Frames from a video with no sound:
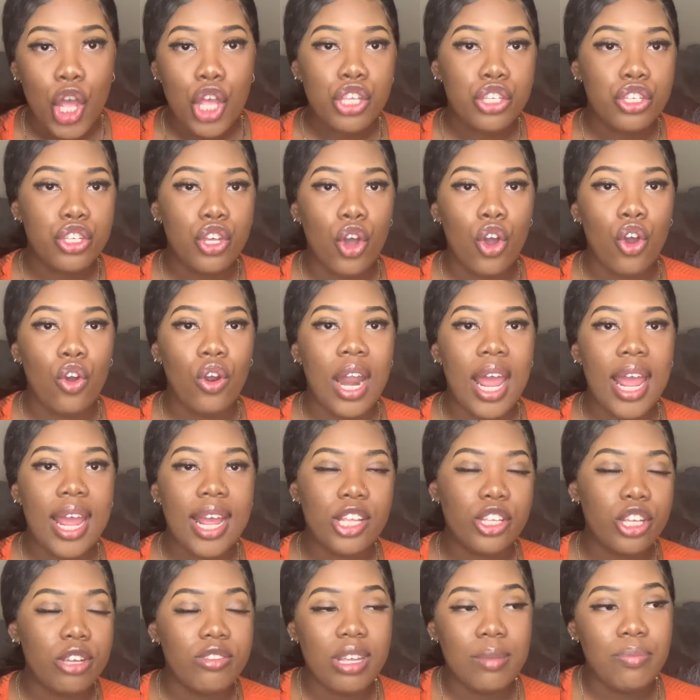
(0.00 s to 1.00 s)
So, like,
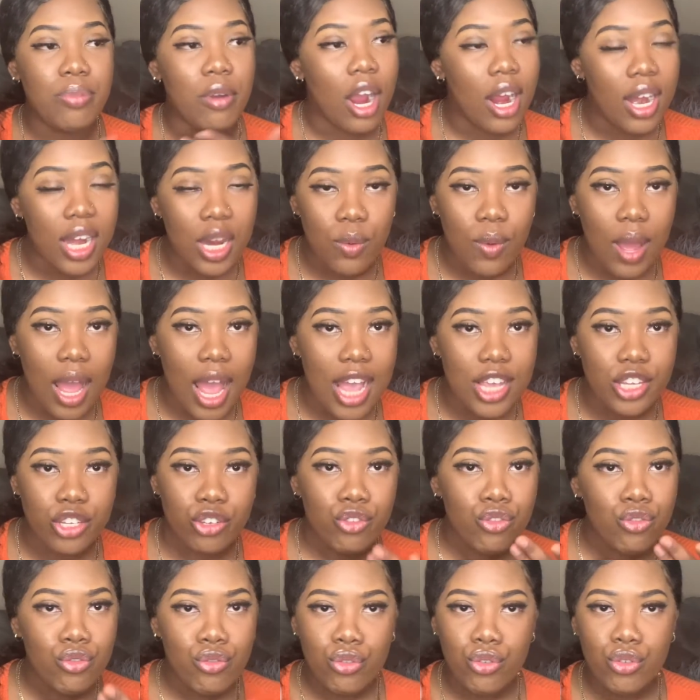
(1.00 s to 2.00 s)
in terms of party-wise,
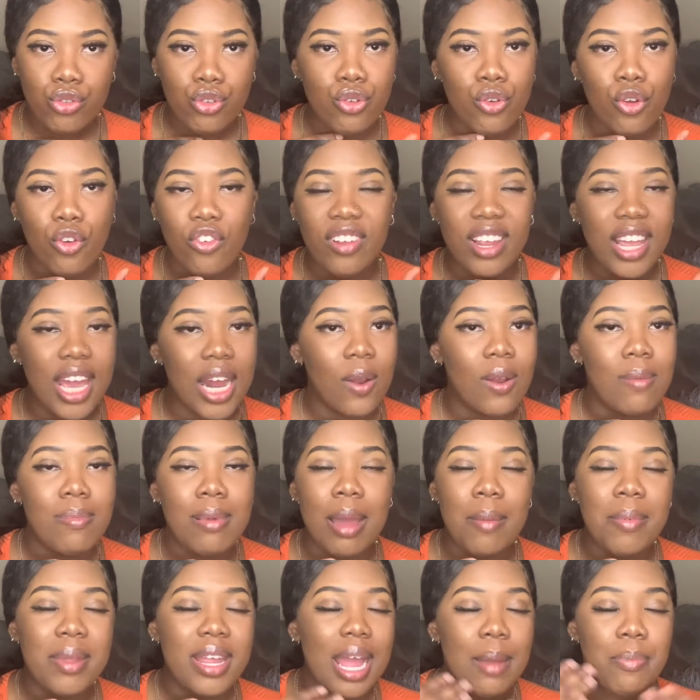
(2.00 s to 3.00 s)
you, you don't even got to worry
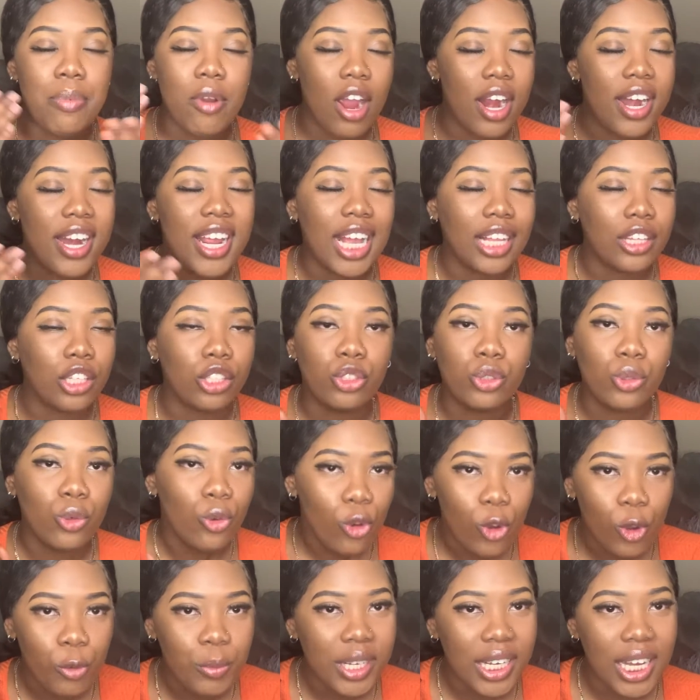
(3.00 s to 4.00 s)
about being partying after
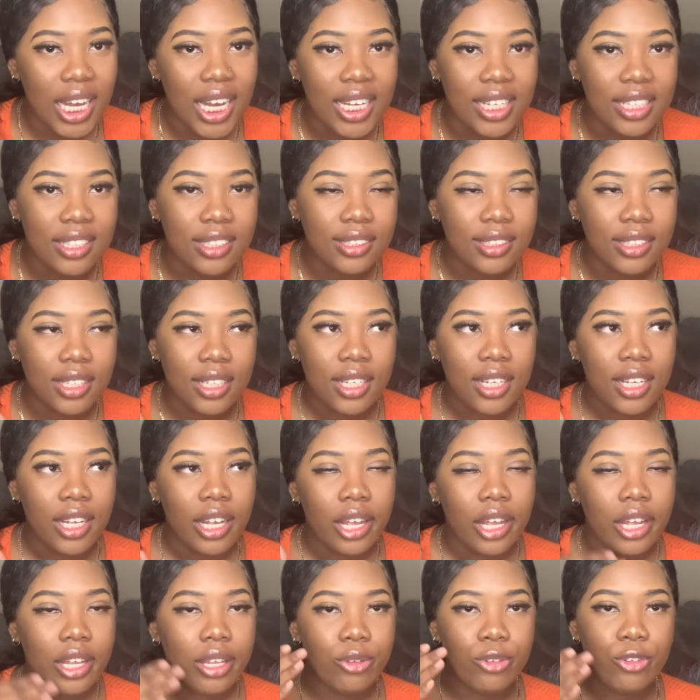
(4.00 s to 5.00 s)
school because
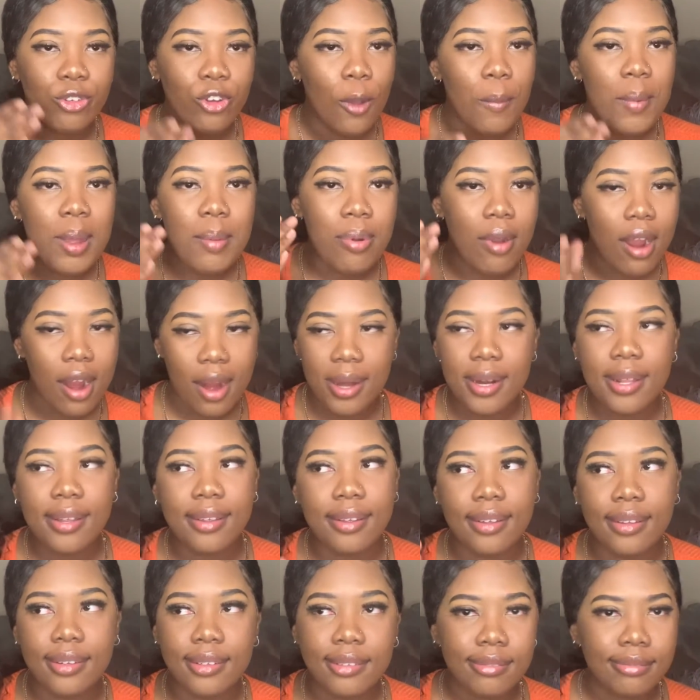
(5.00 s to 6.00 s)
you're going to be
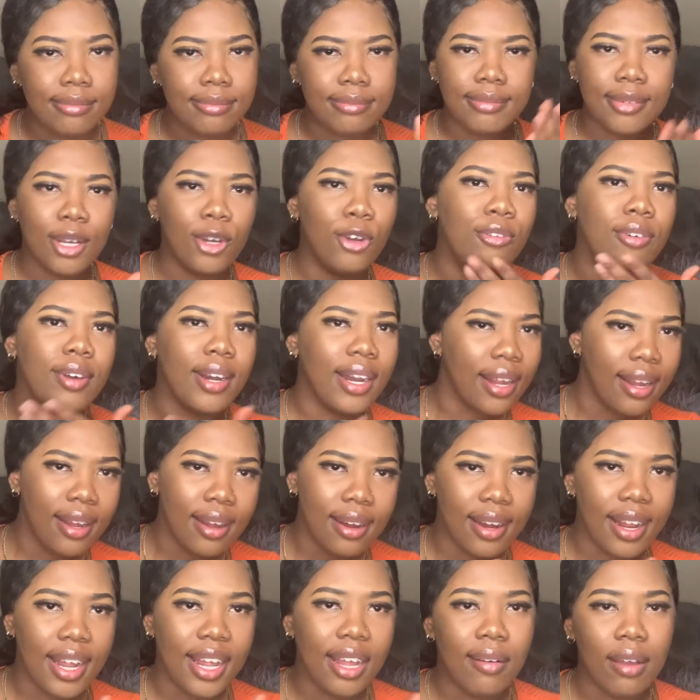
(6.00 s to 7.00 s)
partying over
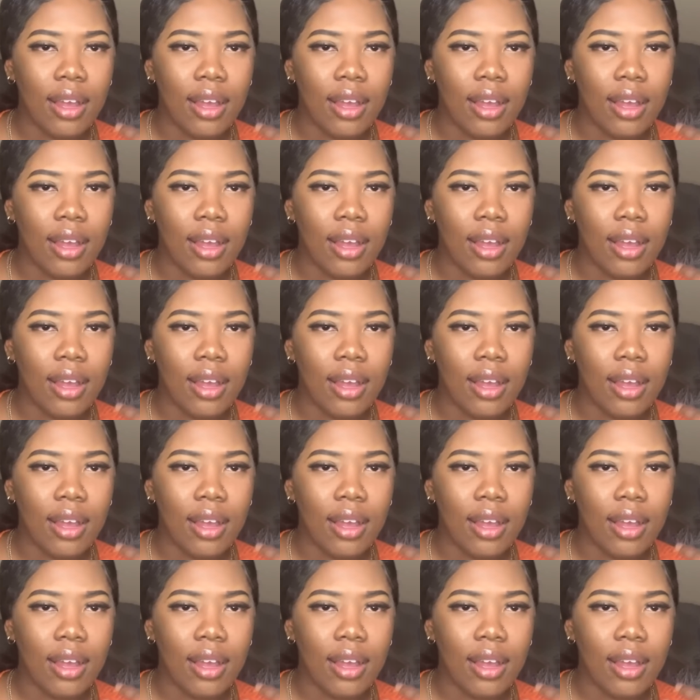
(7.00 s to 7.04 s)
there.